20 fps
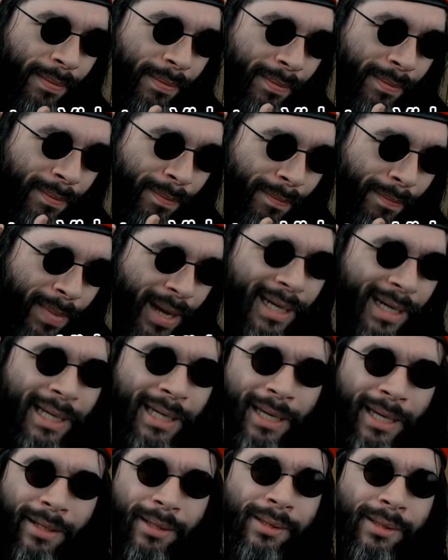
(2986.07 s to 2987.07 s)
Many
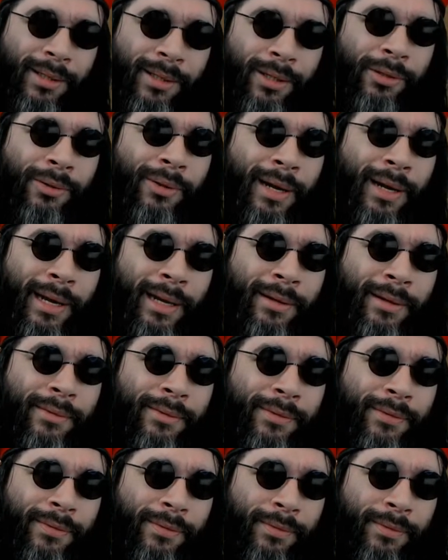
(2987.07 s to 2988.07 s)
kids do have,
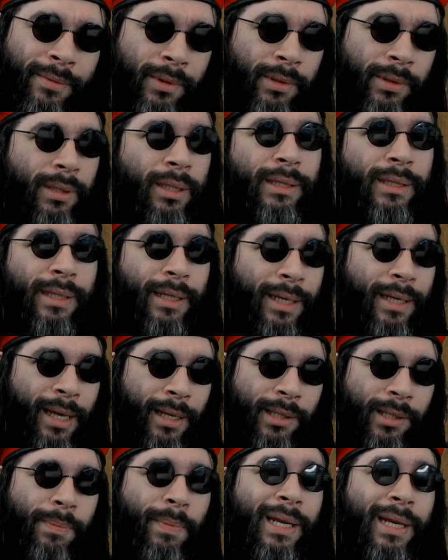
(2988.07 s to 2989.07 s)

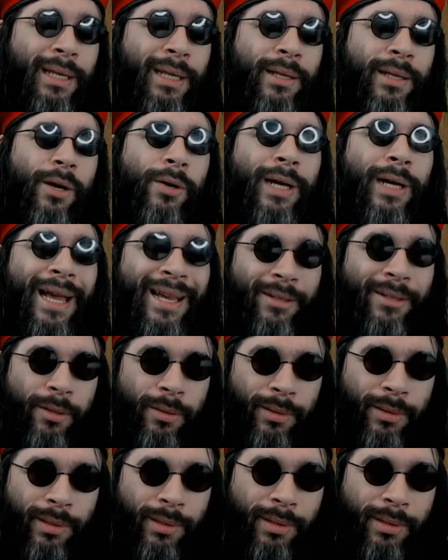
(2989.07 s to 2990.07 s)
many young
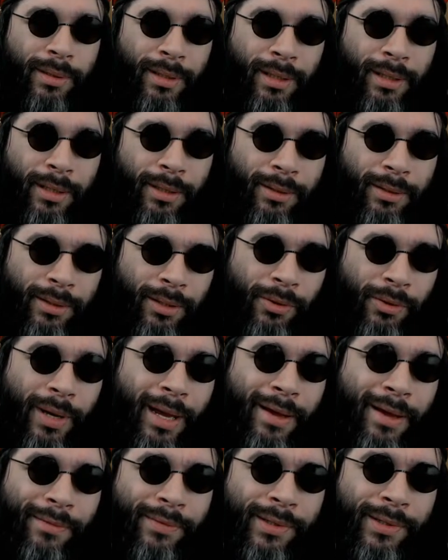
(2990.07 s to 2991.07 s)
adults do
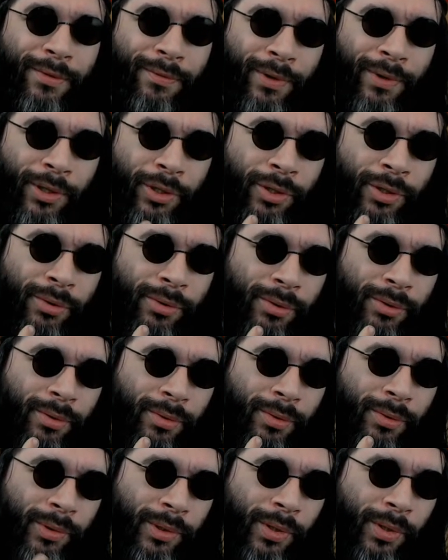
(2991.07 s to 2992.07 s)
have sufficient
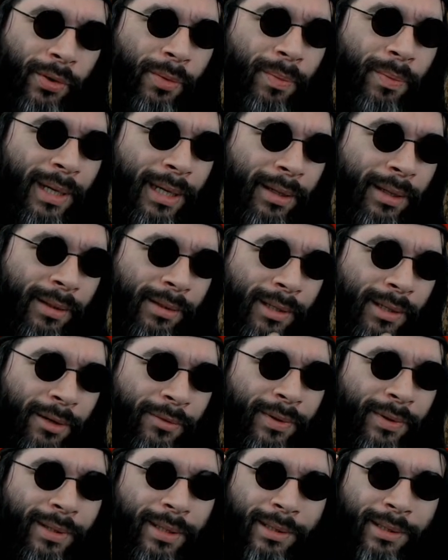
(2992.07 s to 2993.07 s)
autonomy,
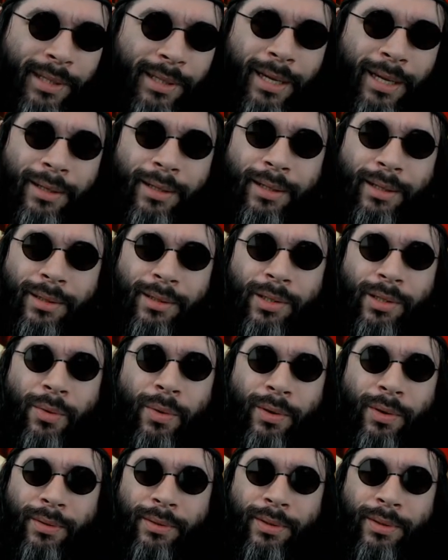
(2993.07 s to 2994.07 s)
self-understanding and so
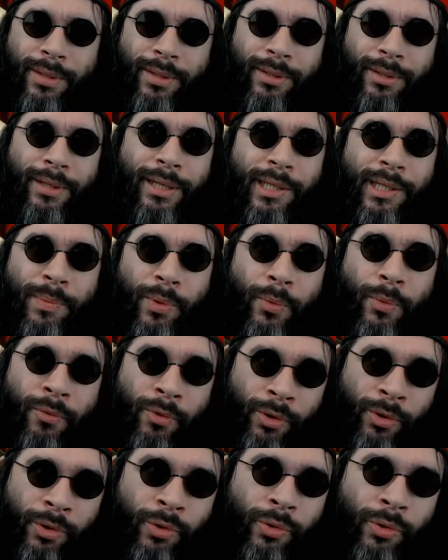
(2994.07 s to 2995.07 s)
on to do this, but we've got
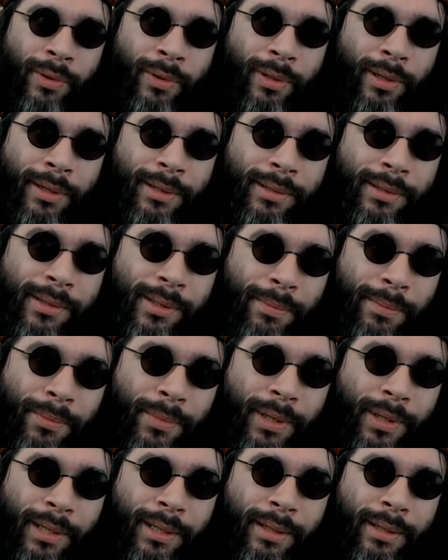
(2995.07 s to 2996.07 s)
to draw a line
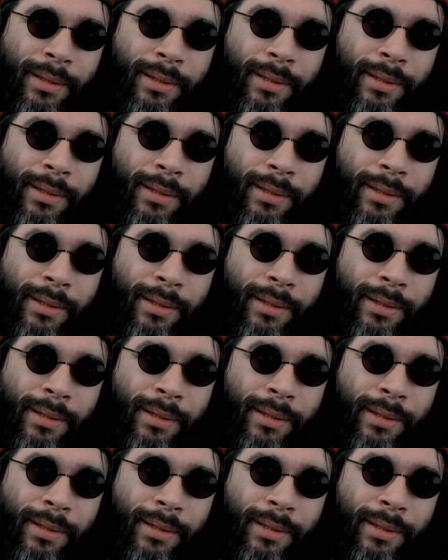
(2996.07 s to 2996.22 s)
somewhere